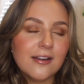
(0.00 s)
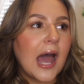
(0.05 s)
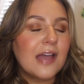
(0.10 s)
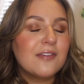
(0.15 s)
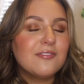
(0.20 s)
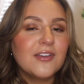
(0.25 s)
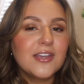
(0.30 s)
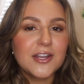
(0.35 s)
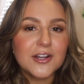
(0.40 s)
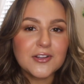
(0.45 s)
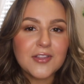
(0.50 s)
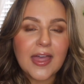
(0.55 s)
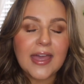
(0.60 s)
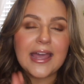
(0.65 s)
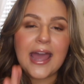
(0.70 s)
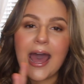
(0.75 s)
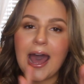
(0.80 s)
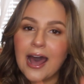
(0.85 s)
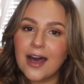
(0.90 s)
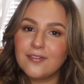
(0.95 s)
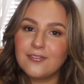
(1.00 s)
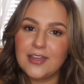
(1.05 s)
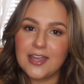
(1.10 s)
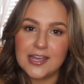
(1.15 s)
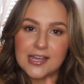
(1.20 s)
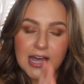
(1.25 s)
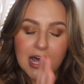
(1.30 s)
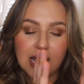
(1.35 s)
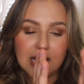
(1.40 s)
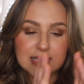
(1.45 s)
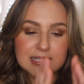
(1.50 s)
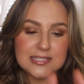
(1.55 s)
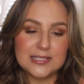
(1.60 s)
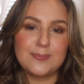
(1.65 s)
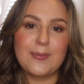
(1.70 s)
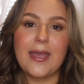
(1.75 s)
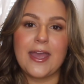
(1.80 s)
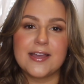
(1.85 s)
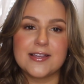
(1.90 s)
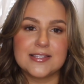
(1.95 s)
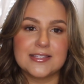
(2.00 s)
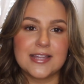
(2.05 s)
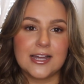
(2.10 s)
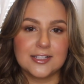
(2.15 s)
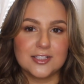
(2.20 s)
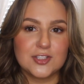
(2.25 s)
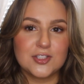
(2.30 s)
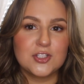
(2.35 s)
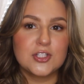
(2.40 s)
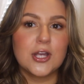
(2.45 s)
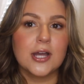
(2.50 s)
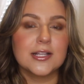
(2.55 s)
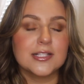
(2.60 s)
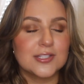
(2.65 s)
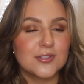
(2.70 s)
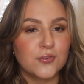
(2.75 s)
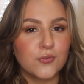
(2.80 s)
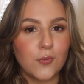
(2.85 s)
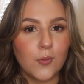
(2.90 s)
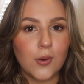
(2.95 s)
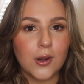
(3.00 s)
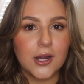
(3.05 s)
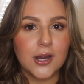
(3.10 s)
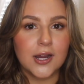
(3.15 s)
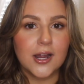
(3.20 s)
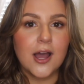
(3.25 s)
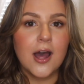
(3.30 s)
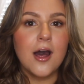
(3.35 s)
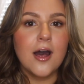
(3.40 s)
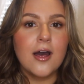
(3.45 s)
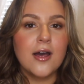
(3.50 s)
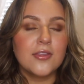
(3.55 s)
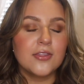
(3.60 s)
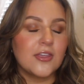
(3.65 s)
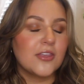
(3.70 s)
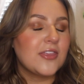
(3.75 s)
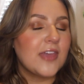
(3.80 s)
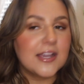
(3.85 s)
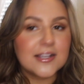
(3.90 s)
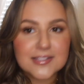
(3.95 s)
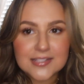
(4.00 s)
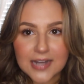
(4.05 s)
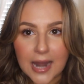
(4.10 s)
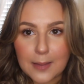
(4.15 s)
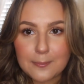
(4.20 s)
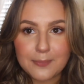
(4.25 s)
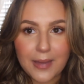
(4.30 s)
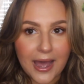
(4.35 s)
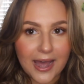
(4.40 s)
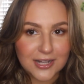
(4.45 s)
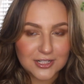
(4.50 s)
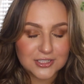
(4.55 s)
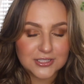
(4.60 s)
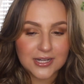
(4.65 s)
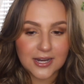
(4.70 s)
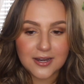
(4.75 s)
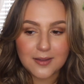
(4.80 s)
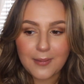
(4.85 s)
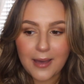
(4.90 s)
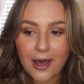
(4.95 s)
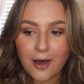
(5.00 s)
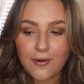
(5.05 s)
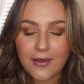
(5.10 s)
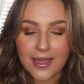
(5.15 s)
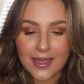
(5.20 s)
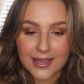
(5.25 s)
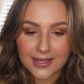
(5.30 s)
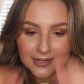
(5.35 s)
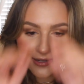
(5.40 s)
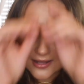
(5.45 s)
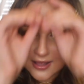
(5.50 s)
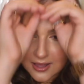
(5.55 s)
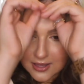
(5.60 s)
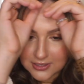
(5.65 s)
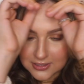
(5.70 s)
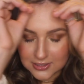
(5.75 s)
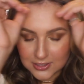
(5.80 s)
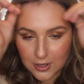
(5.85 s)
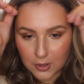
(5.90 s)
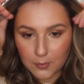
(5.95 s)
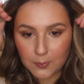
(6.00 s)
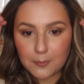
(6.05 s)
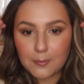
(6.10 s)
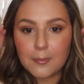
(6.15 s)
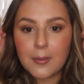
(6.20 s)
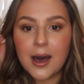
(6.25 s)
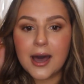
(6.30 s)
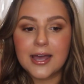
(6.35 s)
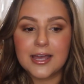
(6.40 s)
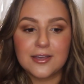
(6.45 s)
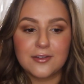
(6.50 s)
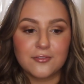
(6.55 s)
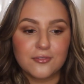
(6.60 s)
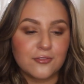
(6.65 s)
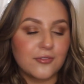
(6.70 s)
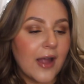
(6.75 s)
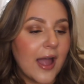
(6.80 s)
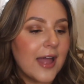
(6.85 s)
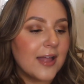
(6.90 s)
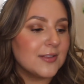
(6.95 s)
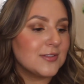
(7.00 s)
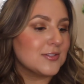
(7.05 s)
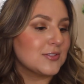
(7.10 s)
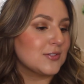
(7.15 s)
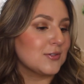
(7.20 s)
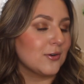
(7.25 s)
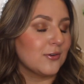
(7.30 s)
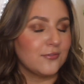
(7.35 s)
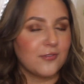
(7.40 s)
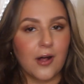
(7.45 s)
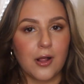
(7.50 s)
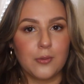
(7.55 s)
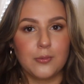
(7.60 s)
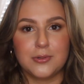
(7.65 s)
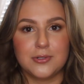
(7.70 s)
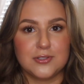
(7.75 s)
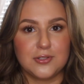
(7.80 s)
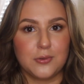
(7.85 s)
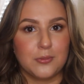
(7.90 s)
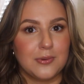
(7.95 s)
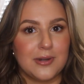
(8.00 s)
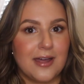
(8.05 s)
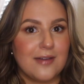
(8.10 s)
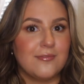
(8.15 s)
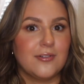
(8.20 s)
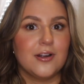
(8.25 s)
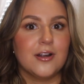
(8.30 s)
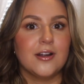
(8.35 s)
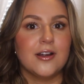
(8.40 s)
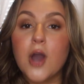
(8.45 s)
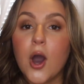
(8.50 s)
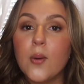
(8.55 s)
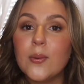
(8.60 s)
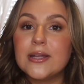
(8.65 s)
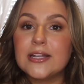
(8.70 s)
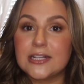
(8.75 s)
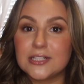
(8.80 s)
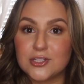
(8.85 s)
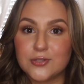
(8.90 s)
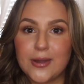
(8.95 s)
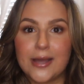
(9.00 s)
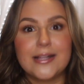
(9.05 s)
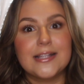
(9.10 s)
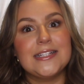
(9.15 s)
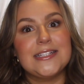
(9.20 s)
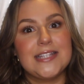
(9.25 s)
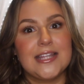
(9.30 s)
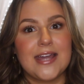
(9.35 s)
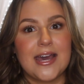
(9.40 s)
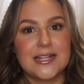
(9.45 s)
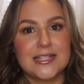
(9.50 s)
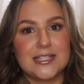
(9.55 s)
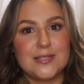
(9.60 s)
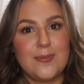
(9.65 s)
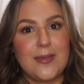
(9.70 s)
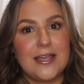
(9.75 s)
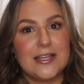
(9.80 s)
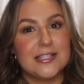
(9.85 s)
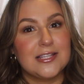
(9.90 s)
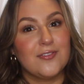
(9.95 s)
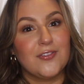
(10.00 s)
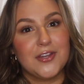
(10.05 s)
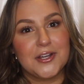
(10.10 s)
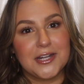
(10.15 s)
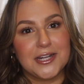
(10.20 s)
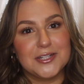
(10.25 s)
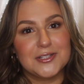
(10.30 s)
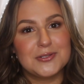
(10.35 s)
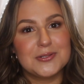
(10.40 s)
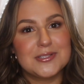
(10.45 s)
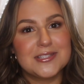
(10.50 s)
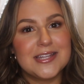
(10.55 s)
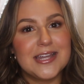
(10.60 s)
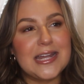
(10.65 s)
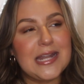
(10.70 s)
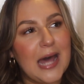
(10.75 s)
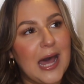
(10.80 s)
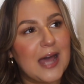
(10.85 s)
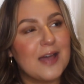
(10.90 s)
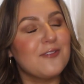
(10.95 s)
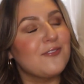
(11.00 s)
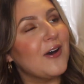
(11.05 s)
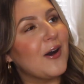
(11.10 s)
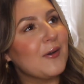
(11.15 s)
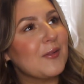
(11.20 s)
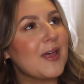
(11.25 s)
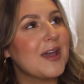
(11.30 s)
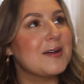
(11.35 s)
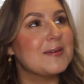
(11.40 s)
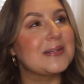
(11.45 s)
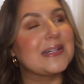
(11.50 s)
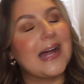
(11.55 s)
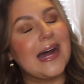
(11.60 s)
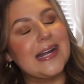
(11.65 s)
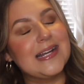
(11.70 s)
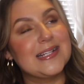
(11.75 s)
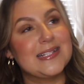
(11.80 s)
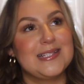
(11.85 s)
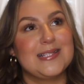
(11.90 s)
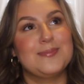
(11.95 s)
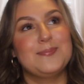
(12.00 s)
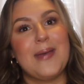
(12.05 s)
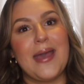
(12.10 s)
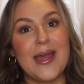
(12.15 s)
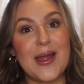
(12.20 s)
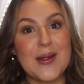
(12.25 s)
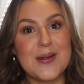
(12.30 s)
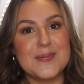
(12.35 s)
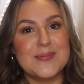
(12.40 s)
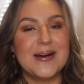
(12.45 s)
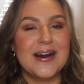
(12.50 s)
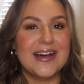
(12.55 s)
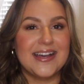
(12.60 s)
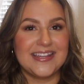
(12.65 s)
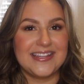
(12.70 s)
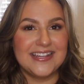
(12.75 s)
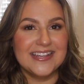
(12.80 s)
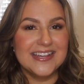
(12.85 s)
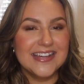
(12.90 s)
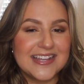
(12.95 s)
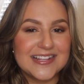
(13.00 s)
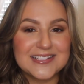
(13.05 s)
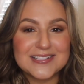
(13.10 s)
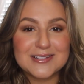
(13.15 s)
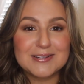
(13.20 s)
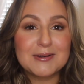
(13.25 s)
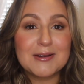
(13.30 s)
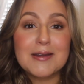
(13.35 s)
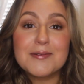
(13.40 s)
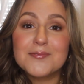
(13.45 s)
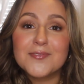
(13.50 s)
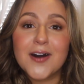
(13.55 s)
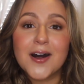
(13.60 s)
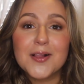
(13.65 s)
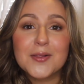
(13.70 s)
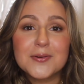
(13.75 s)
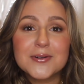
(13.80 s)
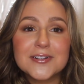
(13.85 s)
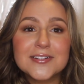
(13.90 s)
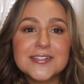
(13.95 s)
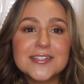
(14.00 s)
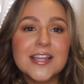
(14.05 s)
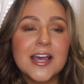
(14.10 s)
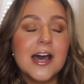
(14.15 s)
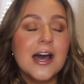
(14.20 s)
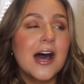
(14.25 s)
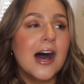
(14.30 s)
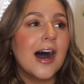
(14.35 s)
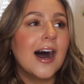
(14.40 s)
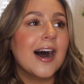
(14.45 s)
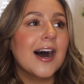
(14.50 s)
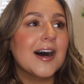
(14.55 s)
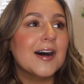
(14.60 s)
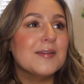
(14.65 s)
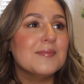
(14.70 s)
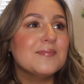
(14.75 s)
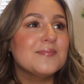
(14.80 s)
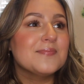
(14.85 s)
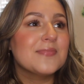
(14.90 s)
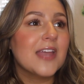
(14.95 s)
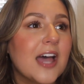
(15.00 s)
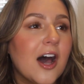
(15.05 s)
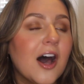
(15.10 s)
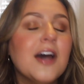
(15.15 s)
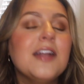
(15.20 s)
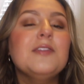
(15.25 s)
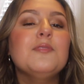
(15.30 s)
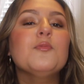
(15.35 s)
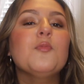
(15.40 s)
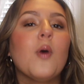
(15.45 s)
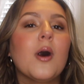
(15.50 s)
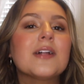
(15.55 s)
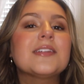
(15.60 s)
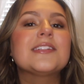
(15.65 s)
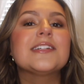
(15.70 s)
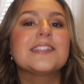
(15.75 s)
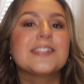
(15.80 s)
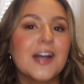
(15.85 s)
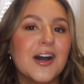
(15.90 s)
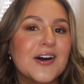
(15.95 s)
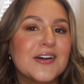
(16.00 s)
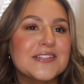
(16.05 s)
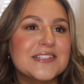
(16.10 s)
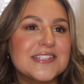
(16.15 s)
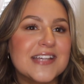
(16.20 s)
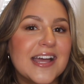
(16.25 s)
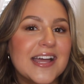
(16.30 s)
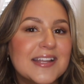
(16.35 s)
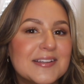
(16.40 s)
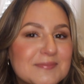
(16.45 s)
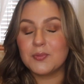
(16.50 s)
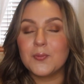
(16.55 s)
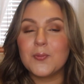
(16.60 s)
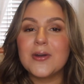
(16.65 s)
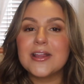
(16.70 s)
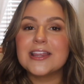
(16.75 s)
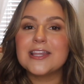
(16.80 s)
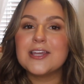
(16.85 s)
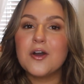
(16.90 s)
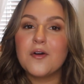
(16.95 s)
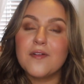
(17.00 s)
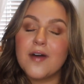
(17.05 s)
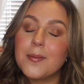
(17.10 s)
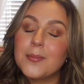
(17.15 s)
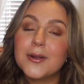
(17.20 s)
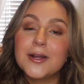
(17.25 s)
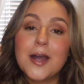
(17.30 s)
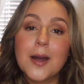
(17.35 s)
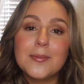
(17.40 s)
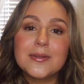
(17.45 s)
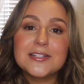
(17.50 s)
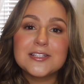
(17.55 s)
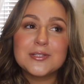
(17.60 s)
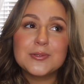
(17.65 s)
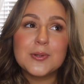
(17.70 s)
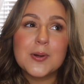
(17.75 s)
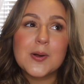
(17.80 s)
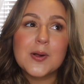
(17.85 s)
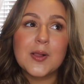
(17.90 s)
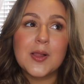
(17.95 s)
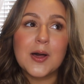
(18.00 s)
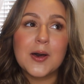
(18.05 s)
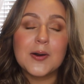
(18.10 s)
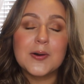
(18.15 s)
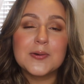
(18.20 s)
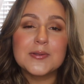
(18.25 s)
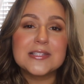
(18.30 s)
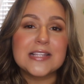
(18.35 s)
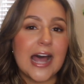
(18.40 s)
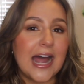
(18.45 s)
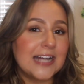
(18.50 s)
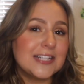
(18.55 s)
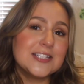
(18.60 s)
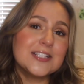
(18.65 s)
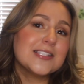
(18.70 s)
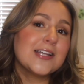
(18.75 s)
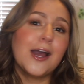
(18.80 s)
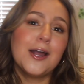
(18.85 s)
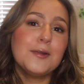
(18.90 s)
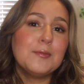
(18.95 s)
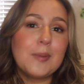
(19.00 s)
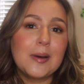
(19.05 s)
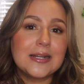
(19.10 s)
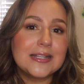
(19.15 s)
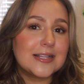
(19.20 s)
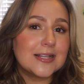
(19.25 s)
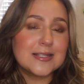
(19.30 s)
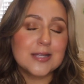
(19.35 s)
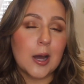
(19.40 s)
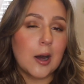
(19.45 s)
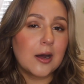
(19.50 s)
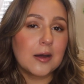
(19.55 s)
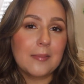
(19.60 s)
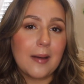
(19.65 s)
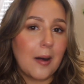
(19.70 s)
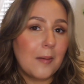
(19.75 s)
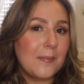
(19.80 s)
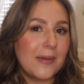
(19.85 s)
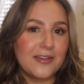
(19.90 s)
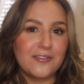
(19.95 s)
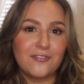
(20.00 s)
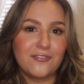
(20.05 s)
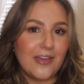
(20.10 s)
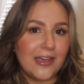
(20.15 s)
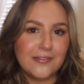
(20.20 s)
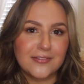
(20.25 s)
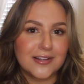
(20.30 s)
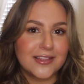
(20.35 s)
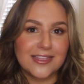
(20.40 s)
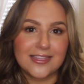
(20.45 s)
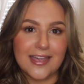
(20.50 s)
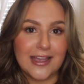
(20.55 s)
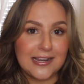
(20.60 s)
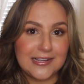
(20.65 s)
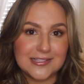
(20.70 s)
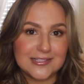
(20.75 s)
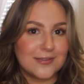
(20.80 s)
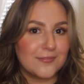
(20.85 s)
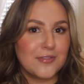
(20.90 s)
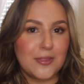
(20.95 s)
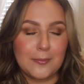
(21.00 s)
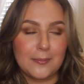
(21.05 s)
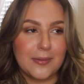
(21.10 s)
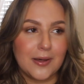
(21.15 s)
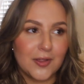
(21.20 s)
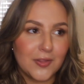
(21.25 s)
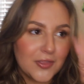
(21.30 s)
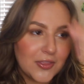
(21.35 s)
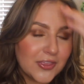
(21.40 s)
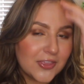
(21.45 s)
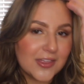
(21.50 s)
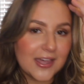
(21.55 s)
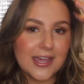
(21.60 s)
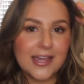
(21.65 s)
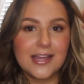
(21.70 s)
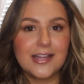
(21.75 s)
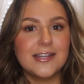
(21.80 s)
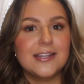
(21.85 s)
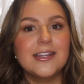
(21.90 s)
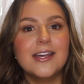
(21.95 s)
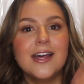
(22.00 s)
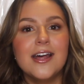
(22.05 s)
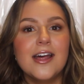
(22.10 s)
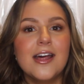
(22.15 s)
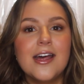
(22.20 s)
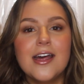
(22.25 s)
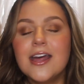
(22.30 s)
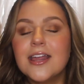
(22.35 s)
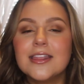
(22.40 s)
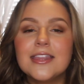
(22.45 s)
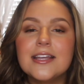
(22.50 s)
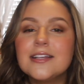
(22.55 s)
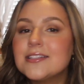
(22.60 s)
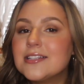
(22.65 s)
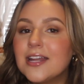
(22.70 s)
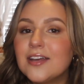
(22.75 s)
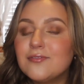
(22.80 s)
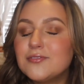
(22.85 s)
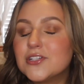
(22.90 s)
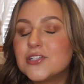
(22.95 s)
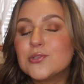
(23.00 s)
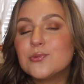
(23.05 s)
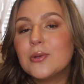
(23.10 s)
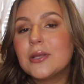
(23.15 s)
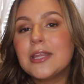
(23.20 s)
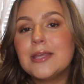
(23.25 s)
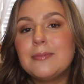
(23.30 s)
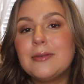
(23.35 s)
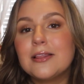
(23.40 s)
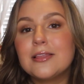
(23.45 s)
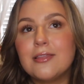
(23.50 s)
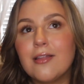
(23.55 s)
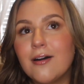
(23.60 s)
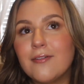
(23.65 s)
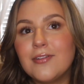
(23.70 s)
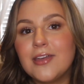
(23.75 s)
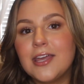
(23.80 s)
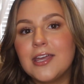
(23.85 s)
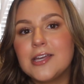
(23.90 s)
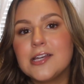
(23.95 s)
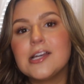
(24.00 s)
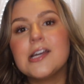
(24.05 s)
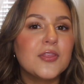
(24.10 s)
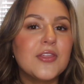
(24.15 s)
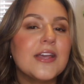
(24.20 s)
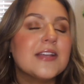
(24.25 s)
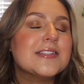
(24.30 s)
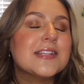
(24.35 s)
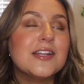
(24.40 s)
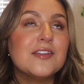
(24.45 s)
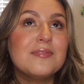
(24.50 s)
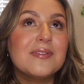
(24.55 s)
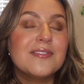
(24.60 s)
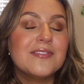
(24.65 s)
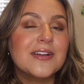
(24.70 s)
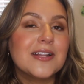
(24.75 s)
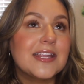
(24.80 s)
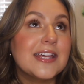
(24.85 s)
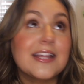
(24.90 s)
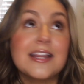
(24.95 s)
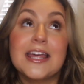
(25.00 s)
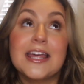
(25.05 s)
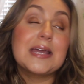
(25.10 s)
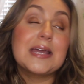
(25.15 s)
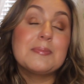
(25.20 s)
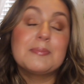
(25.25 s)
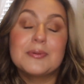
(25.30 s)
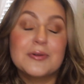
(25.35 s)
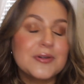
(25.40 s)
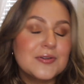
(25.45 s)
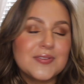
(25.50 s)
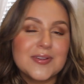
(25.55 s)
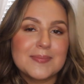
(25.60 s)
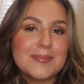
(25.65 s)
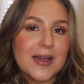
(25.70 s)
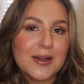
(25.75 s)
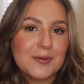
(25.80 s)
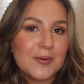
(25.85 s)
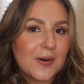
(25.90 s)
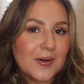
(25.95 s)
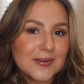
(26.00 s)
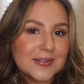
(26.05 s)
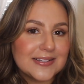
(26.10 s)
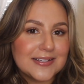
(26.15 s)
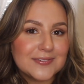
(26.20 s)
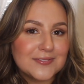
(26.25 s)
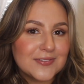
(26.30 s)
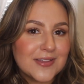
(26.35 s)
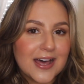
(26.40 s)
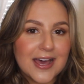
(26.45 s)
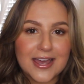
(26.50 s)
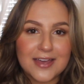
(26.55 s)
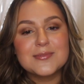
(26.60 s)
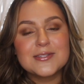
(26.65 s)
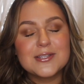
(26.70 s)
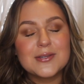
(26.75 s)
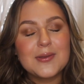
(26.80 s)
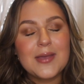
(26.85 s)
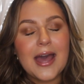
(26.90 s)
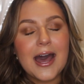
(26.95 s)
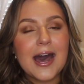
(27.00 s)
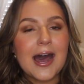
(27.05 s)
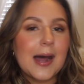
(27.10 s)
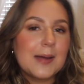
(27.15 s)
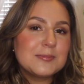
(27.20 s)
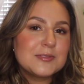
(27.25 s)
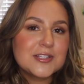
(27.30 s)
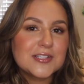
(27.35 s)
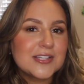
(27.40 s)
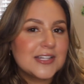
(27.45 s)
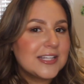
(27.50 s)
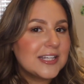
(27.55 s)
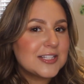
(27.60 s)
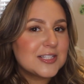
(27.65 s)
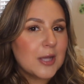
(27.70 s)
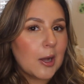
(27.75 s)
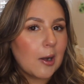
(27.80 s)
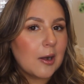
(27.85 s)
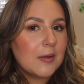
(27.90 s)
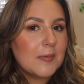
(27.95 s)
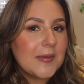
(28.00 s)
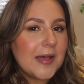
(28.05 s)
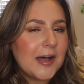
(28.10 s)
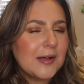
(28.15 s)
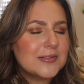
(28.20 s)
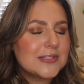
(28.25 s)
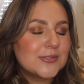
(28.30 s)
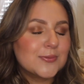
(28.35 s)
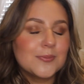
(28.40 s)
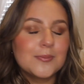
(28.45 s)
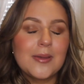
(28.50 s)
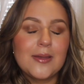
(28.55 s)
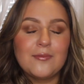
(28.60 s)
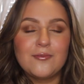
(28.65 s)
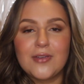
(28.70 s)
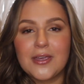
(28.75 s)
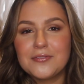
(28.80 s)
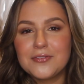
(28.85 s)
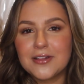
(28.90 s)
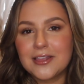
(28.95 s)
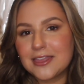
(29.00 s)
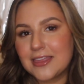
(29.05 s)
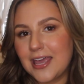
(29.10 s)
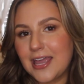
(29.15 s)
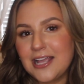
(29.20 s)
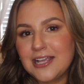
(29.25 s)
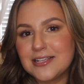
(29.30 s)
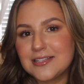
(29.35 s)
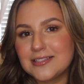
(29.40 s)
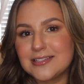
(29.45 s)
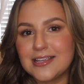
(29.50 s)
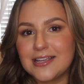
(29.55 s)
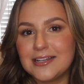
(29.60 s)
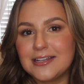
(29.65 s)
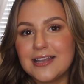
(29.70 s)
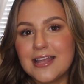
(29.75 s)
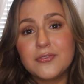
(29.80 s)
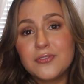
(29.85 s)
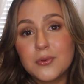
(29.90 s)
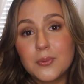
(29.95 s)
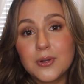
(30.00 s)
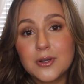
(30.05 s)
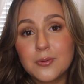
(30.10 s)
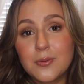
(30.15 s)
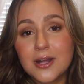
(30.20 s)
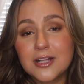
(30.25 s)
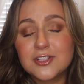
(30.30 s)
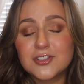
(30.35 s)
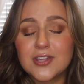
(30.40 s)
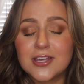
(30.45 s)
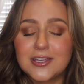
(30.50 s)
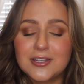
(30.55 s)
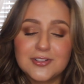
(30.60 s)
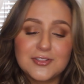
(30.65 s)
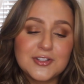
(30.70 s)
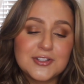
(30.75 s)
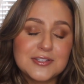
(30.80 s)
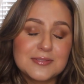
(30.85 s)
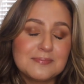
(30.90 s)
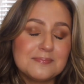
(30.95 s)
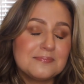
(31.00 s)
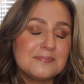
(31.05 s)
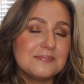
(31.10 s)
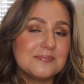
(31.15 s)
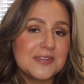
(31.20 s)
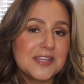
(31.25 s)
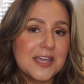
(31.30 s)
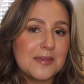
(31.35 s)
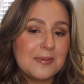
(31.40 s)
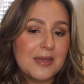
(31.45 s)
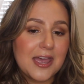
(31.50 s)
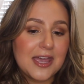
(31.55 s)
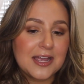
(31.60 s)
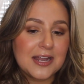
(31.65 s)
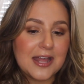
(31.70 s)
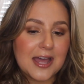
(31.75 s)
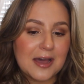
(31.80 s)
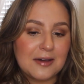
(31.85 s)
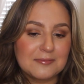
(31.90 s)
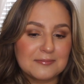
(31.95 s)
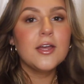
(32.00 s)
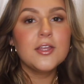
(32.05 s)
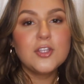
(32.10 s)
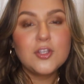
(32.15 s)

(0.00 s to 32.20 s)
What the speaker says: I figured like having a space that's just for the things that I'm passionate about and, you know, my friends or followers or whatever going directly to that space if they're interested, I felt like would kind of spare my Instagram followers unwanted content. With November coming to a close, I just kind of wanted to talk about my favorite things of the month and things that I've just really been loving, things that have been really improving my quality of life. So yeah, I'm just gonna talk about some of my favorite things, and if you want to watch that, you can just keep hanging out.